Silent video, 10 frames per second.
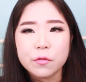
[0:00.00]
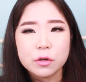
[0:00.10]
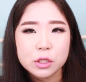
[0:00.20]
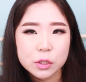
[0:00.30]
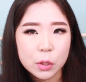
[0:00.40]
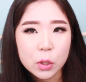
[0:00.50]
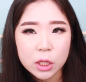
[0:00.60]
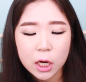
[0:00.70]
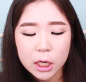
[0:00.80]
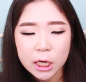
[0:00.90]
for so
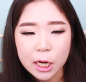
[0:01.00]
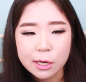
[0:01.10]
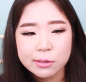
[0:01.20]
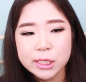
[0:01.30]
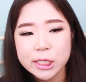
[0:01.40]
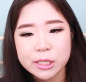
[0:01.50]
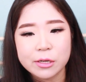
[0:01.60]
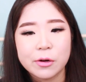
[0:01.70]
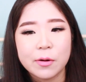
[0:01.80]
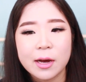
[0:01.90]
long now,
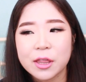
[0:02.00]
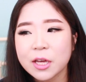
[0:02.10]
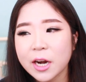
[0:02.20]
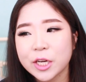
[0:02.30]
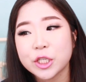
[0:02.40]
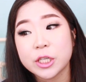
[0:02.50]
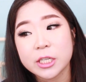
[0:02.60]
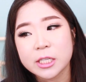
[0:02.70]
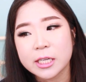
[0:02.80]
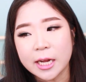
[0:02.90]
so I thought I should
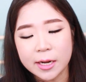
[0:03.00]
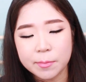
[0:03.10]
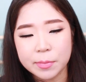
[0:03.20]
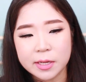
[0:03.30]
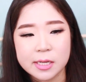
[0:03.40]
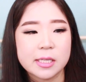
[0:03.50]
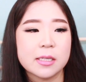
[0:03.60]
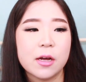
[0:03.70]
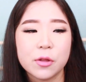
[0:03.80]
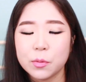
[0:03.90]
just get it because
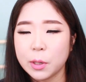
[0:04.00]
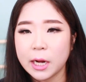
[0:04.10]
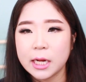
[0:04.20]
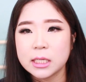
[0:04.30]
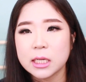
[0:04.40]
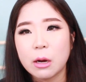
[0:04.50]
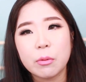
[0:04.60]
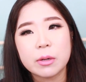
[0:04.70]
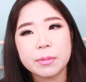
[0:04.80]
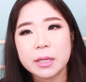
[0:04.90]
otherwise I
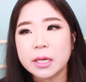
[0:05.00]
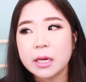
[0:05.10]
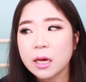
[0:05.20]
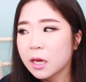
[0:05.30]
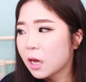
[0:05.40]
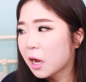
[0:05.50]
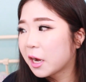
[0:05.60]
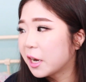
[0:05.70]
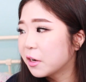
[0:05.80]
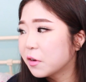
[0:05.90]
would be
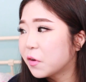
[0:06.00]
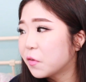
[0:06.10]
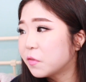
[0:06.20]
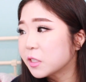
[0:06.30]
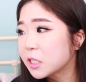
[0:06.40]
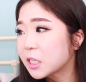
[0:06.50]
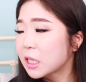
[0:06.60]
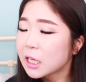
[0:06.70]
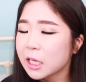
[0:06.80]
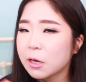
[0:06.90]
kind of just
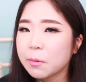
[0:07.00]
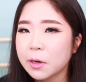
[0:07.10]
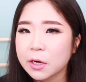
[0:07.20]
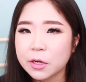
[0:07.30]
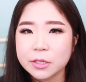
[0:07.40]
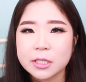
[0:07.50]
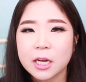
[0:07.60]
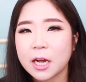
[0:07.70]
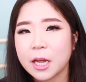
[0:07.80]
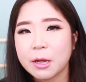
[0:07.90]
thinking about it all the
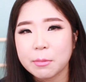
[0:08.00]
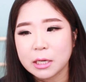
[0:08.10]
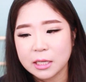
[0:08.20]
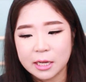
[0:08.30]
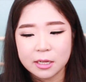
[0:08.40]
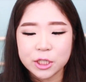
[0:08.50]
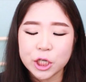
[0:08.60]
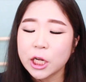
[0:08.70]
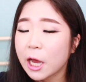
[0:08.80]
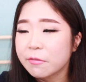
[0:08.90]
time and like,
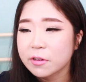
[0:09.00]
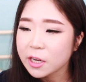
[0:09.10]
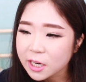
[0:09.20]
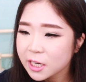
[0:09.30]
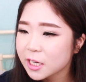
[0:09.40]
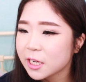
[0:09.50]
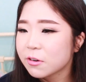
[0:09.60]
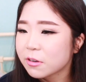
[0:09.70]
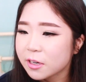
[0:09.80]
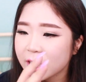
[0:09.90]
should I have gotten it
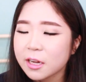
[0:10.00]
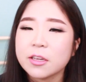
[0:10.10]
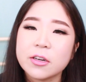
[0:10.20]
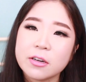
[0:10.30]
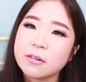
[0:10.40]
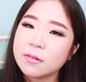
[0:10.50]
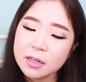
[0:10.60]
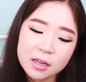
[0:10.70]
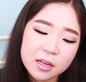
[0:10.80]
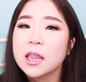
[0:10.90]
or not, you know.
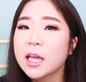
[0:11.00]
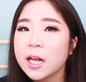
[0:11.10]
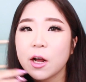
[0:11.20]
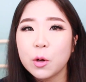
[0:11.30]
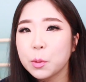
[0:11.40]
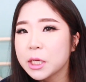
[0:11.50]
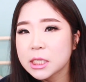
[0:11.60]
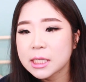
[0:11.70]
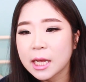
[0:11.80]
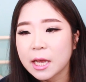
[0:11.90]
Like I always
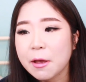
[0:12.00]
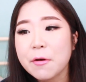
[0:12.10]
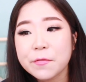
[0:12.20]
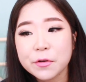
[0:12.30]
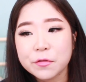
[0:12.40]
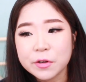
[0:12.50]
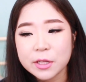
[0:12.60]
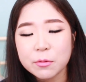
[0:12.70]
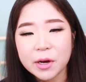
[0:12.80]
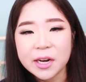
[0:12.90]
say, if you
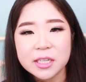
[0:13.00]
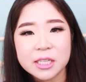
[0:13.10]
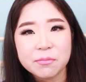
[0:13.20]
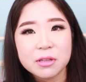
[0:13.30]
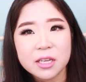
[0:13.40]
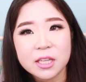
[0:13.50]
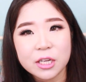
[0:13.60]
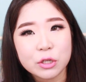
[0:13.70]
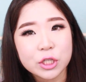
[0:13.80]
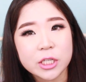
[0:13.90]
really want something,
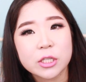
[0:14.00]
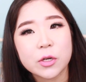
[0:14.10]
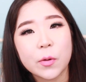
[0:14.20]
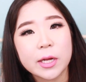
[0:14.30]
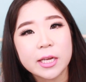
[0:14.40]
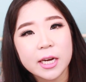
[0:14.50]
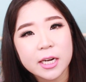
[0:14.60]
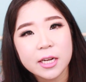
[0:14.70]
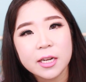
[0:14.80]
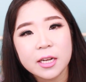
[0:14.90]
then you should just go and get
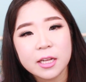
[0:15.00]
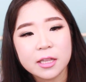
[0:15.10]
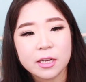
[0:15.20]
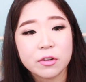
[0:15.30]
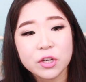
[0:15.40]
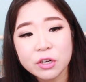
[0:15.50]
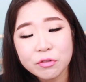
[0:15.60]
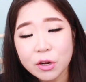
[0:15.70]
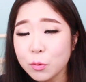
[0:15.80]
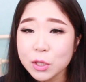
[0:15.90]
it, and then you can
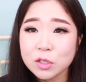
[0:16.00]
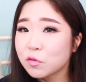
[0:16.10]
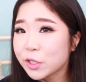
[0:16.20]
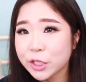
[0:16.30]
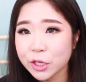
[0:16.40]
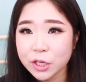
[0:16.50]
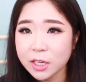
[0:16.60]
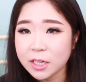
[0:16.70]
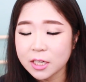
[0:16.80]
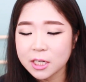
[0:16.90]
always return
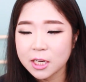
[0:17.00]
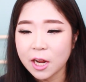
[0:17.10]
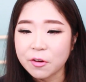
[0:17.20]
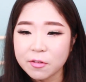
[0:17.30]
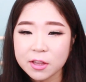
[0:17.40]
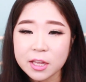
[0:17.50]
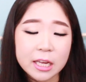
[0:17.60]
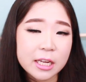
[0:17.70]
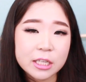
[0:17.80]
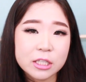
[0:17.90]
it.
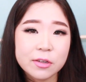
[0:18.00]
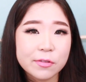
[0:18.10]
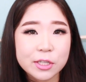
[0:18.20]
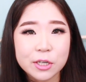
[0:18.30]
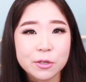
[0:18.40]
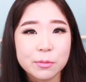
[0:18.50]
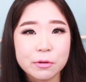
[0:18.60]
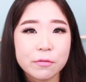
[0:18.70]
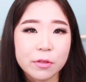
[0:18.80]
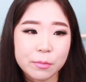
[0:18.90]
Everything is
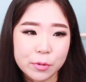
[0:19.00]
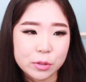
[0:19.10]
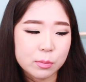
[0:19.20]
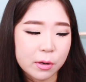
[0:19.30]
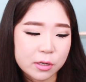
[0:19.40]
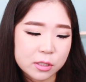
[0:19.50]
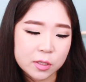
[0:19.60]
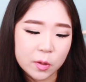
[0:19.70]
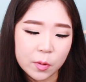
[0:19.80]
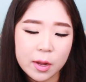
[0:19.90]
returnable for the most part.
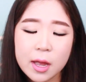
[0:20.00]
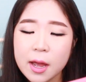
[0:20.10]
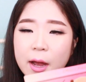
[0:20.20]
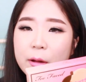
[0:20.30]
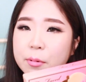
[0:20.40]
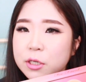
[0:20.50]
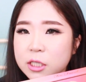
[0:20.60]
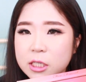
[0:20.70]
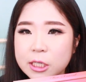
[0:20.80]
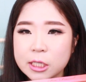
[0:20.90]
So I
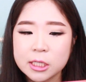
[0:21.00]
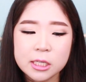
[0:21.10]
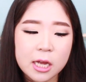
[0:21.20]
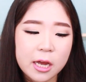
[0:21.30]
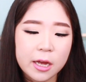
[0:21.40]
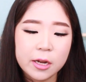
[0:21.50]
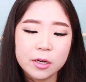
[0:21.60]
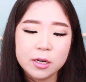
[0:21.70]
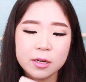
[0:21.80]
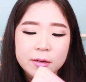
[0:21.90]
purchased this
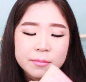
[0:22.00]
and